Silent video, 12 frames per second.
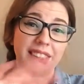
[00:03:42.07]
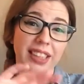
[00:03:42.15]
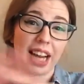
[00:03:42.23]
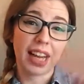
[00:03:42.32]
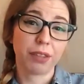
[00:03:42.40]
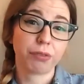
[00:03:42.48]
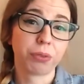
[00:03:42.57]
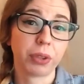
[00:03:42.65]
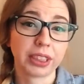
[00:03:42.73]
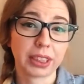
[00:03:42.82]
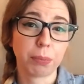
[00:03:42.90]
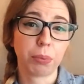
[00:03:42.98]
10, for
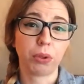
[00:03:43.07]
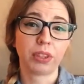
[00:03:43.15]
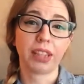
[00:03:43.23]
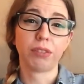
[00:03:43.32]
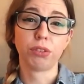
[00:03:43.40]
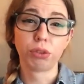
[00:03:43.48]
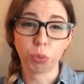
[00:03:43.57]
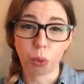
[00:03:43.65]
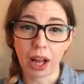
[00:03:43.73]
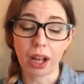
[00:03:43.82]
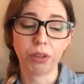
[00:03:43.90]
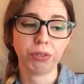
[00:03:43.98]
example,
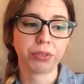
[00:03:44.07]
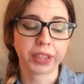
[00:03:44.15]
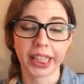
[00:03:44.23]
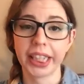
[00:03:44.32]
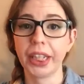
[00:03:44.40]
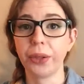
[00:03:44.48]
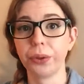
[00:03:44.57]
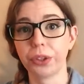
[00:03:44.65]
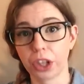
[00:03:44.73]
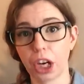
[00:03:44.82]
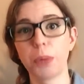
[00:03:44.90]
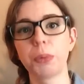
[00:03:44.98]
10-12 clear
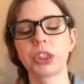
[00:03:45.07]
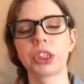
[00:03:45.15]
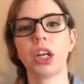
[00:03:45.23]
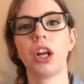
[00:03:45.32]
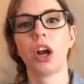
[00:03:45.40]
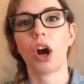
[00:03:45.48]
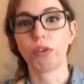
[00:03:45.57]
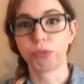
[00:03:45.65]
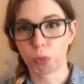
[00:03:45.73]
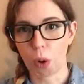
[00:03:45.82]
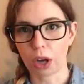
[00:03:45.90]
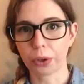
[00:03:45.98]
cups
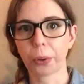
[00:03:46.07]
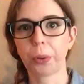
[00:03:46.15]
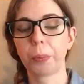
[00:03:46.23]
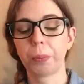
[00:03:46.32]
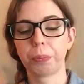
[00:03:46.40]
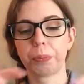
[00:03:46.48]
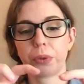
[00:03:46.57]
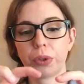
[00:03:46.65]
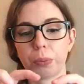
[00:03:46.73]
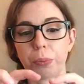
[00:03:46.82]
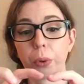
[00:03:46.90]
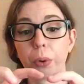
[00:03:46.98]
of water,
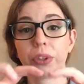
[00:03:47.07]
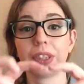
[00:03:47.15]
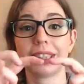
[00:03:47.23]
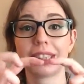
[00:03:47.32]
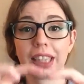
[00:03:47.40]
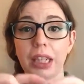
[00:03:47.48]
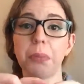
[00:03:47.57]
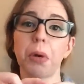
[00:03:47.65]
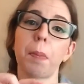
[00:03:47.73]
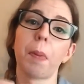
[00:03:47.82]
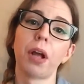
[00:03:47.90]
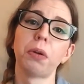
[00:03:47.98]
pour the same
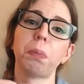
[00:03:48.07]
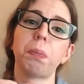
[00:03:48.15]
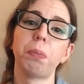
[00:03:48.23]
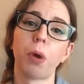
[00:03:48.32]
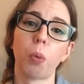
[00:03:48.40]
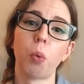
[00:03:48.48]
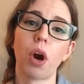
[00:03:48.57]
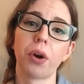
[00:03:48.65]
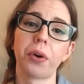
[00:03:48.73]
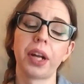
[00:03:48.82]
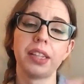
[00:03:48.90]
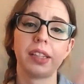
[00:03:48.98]
amount of
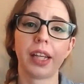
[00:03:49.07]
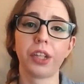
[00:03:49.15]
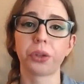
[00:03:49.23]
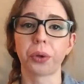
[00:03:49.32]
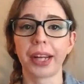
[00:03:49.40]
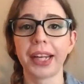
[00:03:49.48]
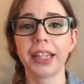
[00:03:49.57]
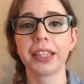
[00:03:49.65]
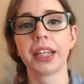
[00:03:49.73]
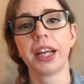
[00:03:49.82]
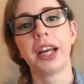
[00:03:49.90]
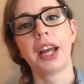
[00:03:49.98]
water, and take your
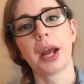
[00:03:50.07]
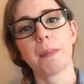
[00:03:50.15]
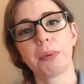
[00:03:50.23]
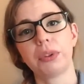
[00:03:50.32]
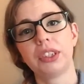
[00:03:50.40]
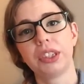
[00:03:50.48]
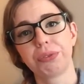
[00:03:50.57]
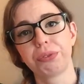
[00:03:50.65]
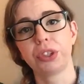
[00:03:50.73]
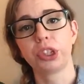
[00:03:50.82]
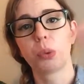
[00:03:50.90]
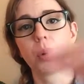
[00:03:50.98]
ink and put
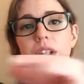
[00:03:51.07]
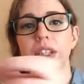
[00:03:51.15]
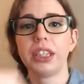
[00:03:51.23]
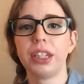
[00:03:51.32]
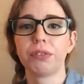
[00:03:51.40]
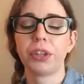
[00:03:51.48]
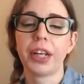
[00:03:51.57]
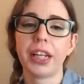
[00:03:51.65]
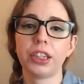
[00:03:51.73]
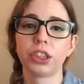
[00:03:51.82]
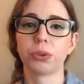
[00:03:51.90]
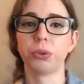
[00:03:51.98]
different quantity of the
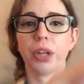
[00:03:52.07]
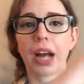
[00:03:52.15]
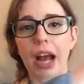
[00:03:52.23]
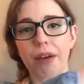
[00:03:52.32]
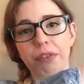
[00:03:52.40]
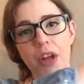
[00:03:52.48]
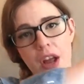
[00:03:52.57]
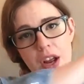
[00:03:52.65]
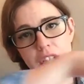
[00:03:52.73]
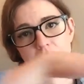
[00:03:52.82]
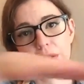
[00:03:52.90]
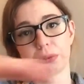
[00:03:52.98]
ink so you have
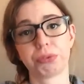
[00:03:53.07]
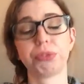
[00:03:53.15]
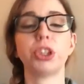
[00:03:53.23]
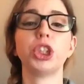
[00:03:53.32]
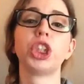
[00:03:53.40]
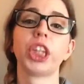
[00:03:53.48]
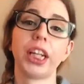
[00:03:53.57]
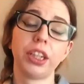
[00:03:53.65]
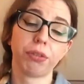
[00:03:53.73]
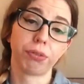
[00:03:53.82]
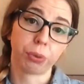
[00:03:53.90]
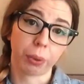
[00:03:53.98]
different shade
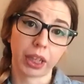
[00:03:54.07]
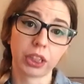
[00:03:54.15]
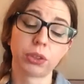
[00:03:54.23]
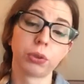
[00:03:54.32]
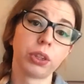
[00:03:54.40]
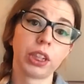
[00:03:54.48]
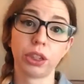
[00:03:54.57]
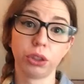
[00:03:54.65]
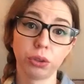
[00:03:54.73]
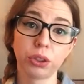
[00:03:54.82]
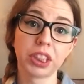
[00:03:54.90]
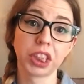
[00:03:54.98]
of gray. So you can
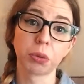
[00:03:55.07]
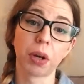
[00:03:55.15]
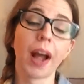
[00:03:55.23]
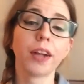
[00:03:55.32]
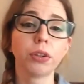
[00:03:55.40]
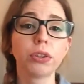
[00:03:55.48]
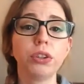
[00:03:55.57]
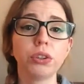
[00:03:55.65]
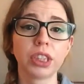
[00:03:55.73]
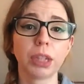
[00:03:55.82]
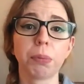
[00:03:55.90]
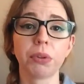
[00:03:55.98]
use this one. I don't
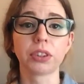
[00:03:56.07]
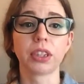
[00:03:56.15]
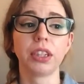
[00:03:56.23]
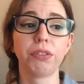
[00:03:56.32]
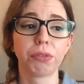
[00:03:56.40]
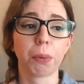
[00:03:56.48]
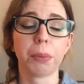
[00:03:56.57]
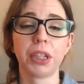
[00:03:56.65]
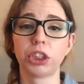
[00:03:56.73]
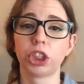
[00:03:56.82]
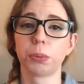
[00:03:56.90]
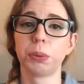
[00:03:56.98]
use it personally. For me,
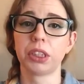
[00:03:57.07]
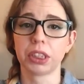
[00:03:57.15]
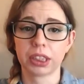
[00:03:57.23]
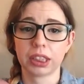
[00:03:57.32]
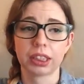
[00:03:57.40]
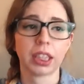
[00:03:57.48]
it's just because